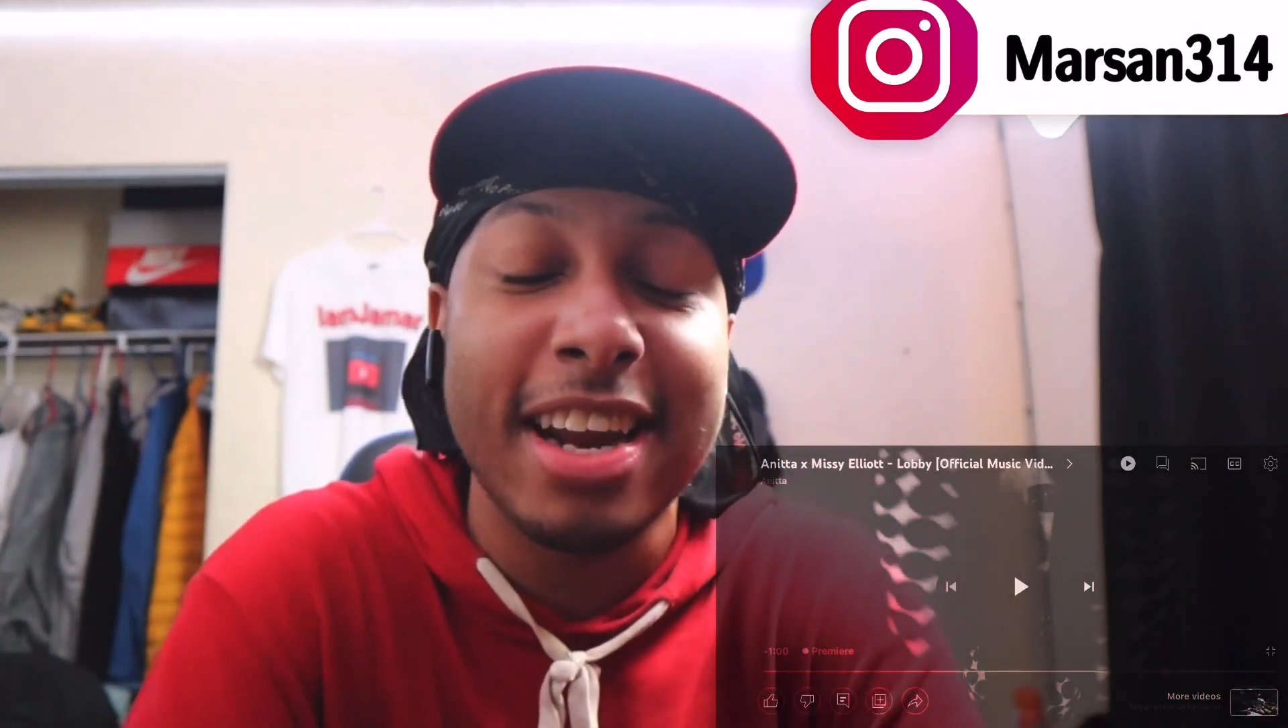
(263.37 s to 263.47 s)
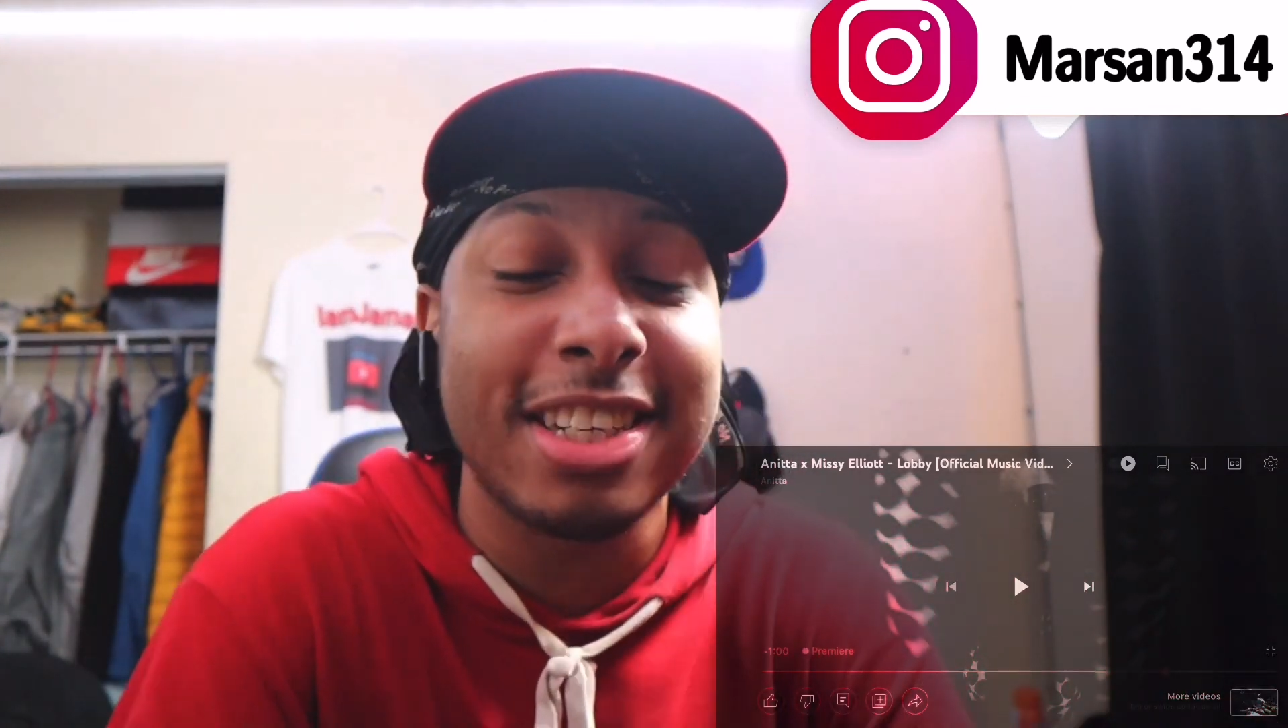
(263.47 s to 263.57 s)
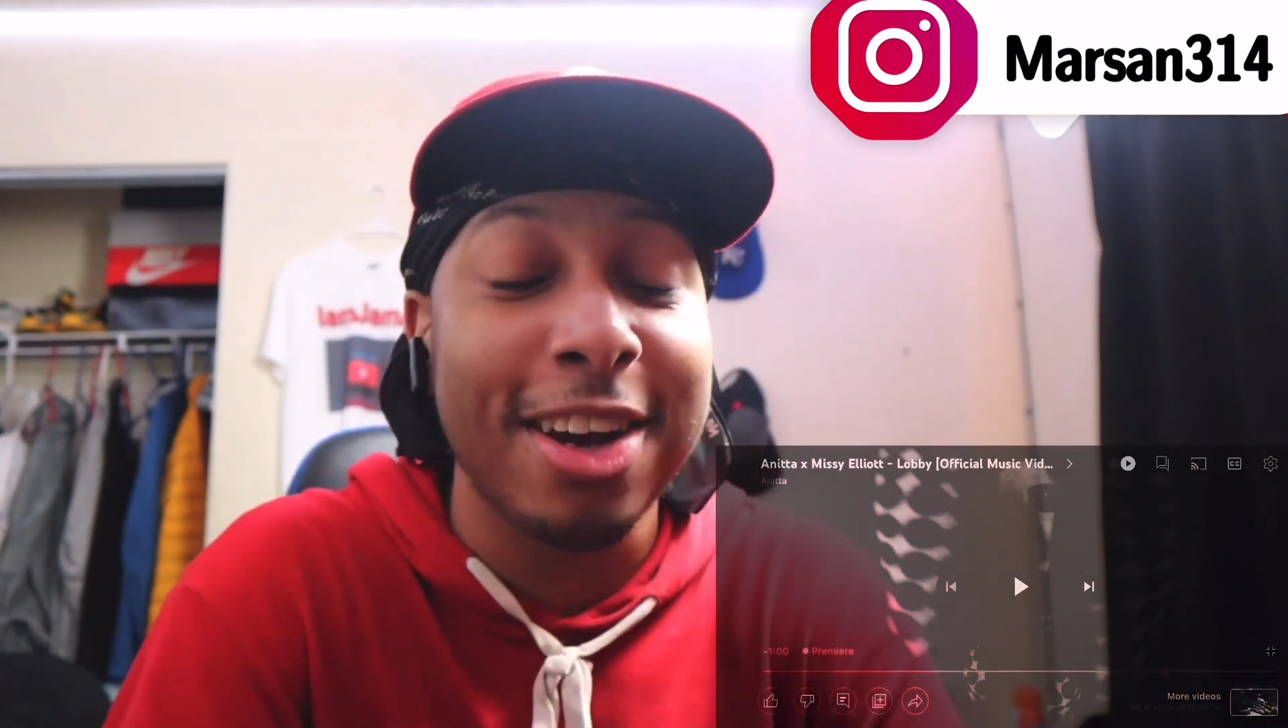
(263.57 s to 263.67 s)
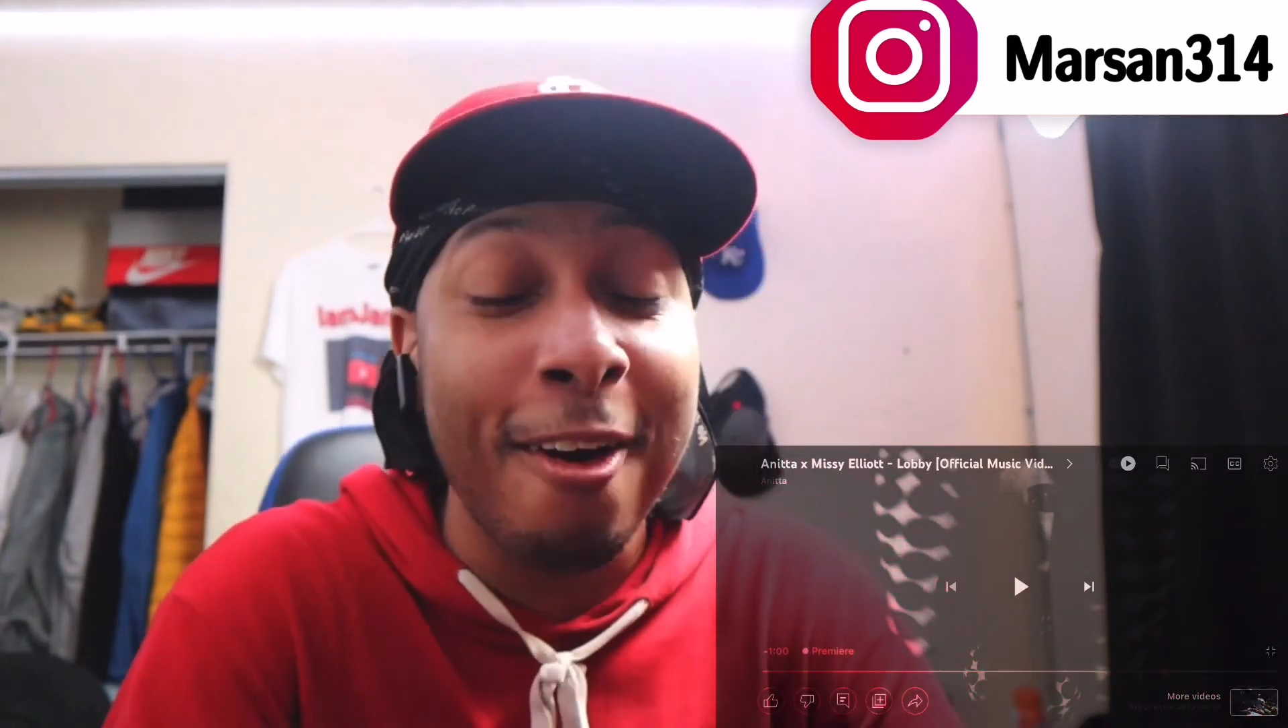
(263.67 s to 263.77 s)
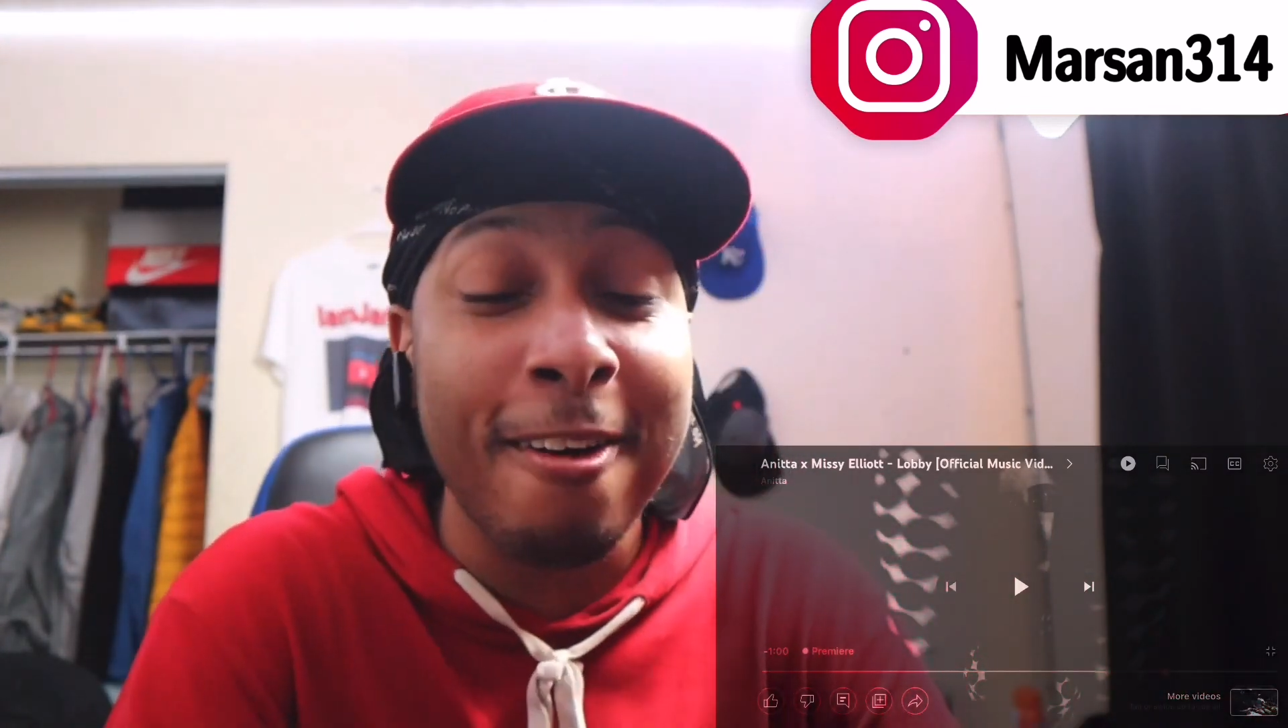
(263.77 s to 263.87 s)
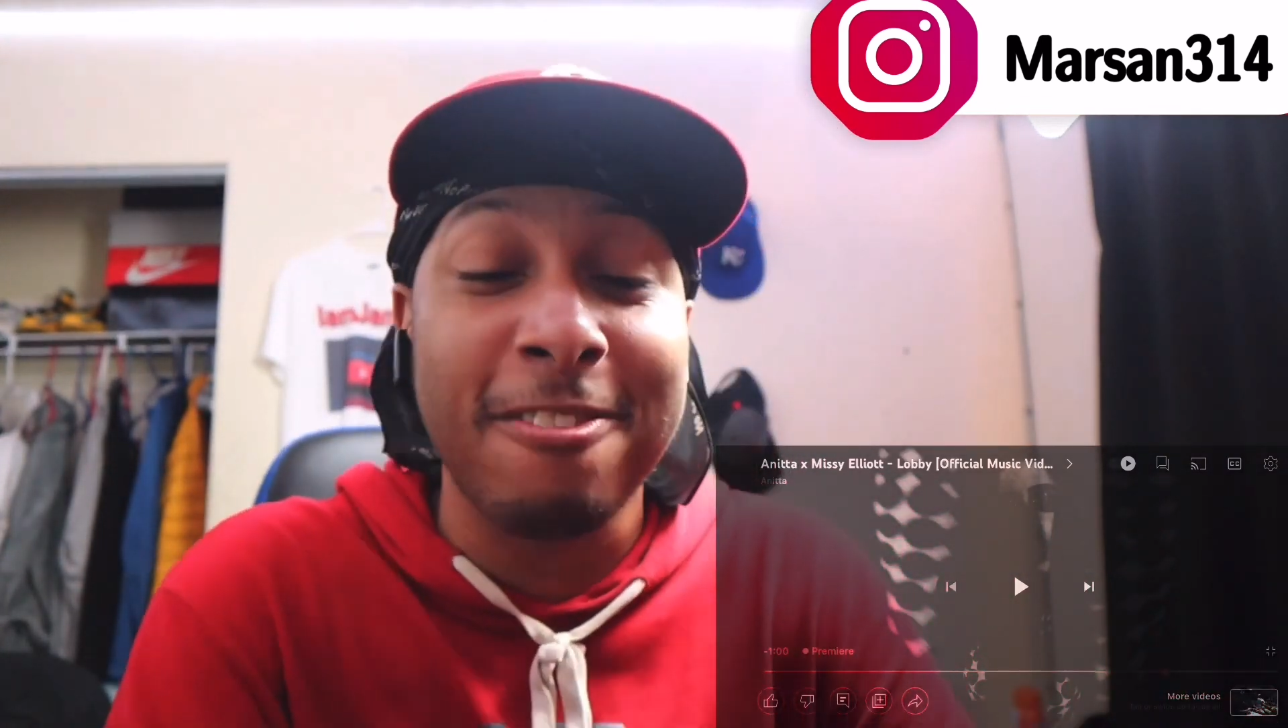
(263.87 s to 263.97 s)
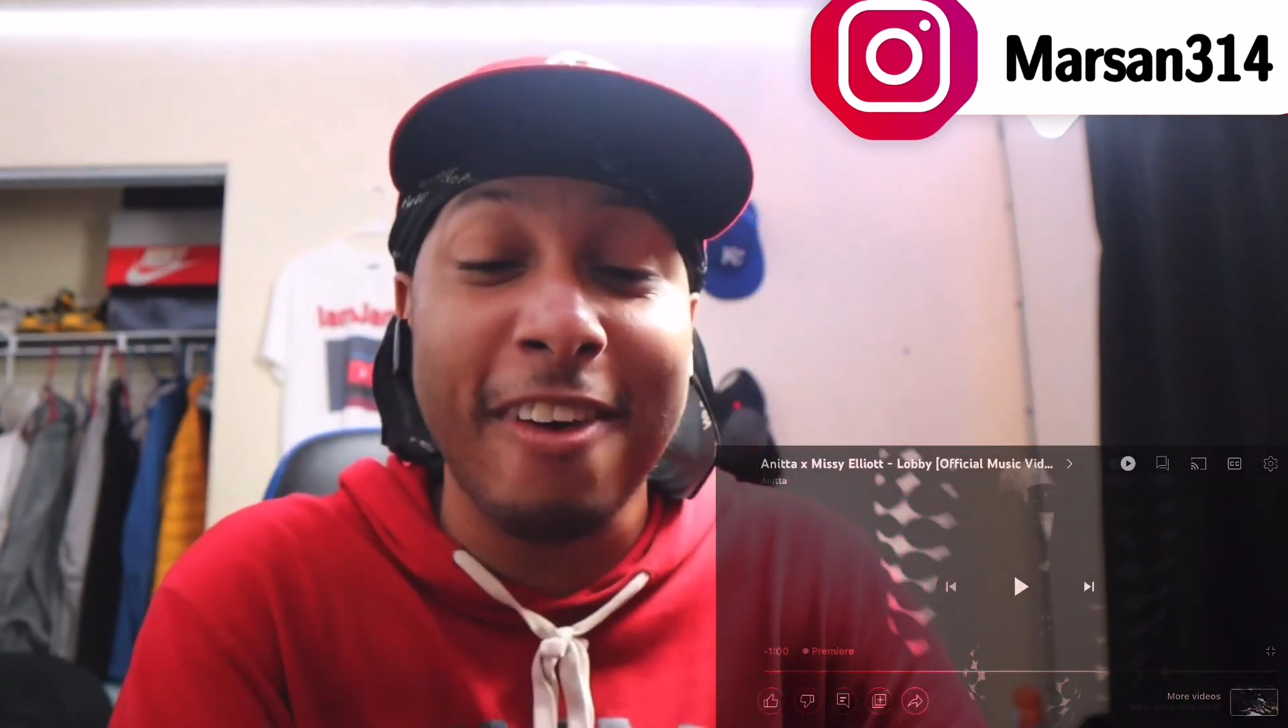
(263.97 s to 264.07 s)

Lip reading: The song